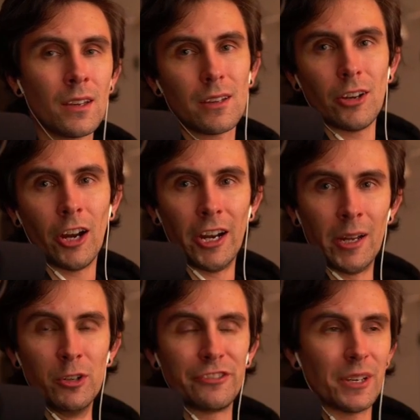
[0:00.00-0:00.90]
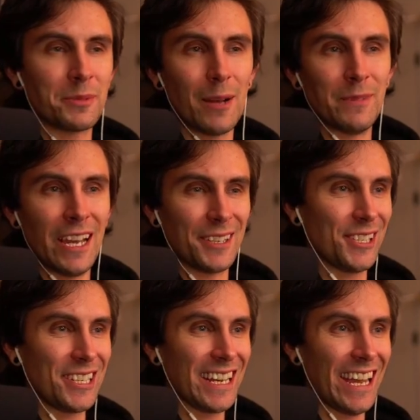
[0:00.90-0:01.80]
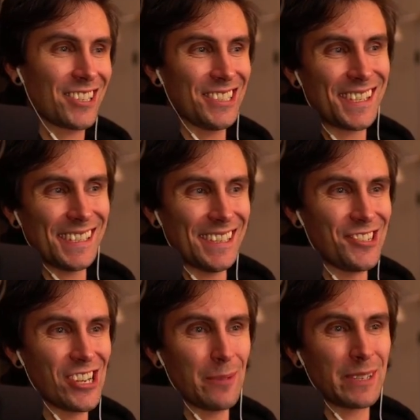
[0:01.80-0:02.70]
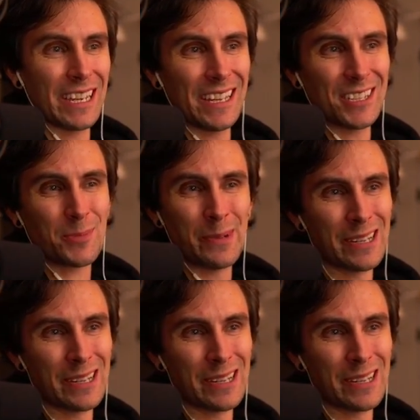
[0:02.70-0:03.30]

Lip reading: All right, I moved up top now so you can actually see the job gauge, but